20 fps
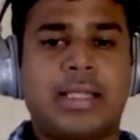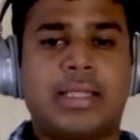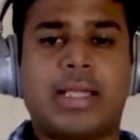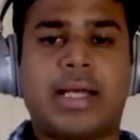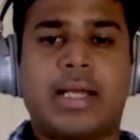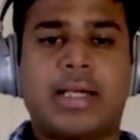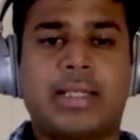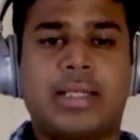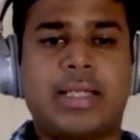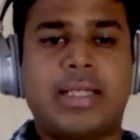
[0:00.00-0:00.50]

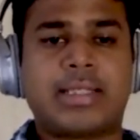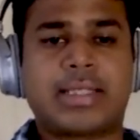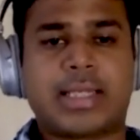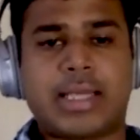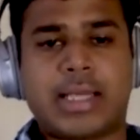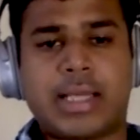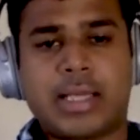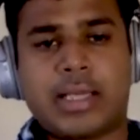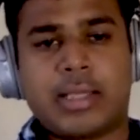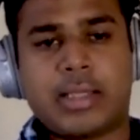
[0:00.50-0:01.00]
that
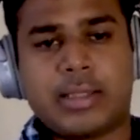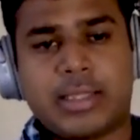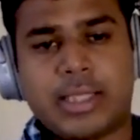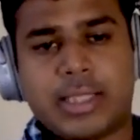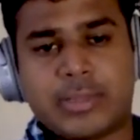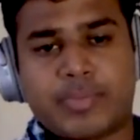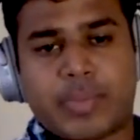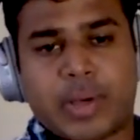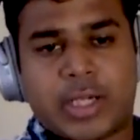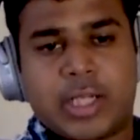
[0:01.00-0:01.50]

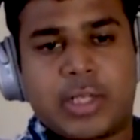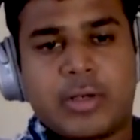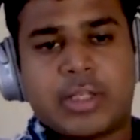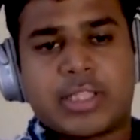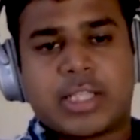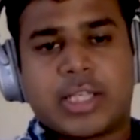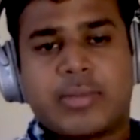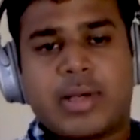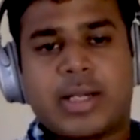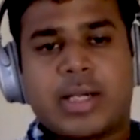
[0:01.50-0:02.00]
this particular
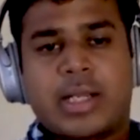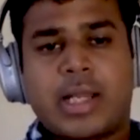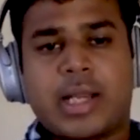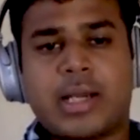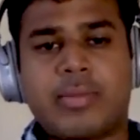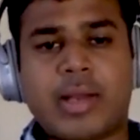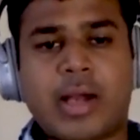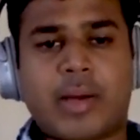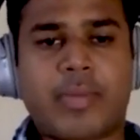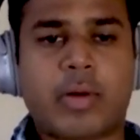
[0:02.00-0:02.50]
segment
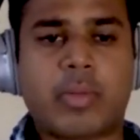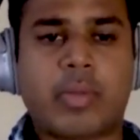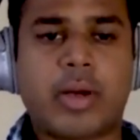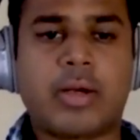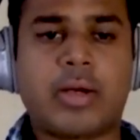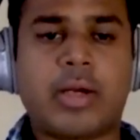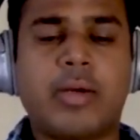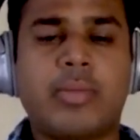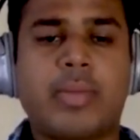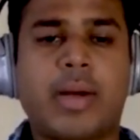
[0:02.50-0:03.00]
can be upper
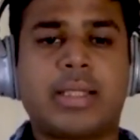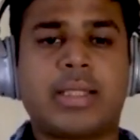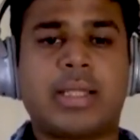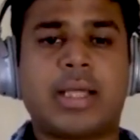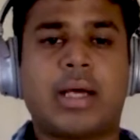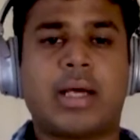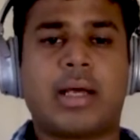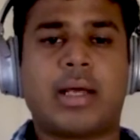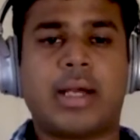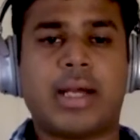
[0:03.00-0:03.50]
bounded by
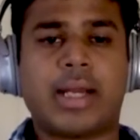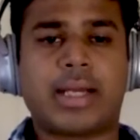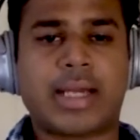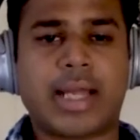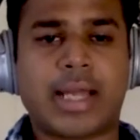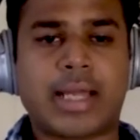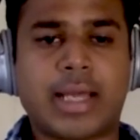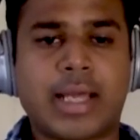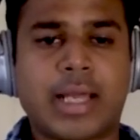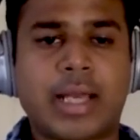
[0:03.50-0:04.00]
the
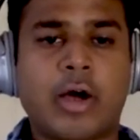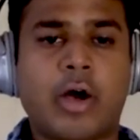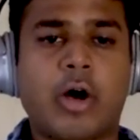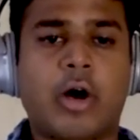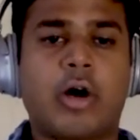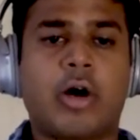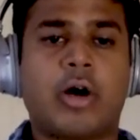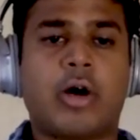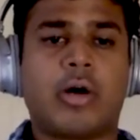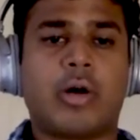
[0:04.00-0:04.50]
rectangle
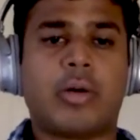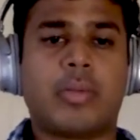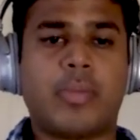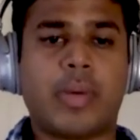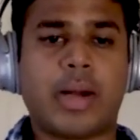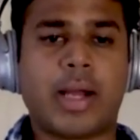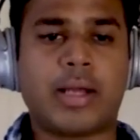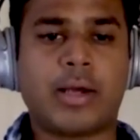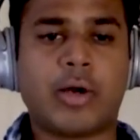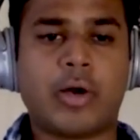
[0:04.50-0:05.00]
or
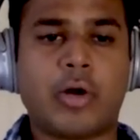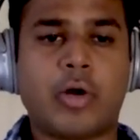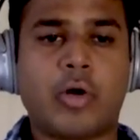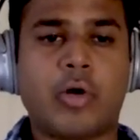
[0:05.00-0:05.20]
by